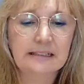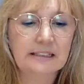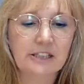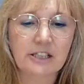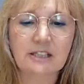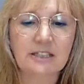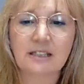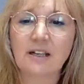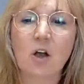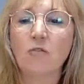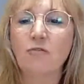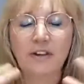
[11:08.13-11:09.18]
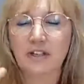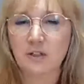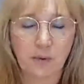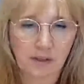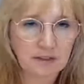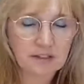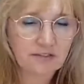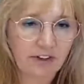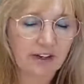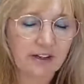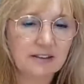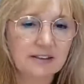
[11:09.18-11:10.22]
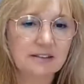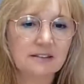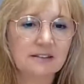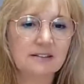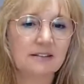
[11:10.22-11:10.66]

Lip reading: Just obvious ones first.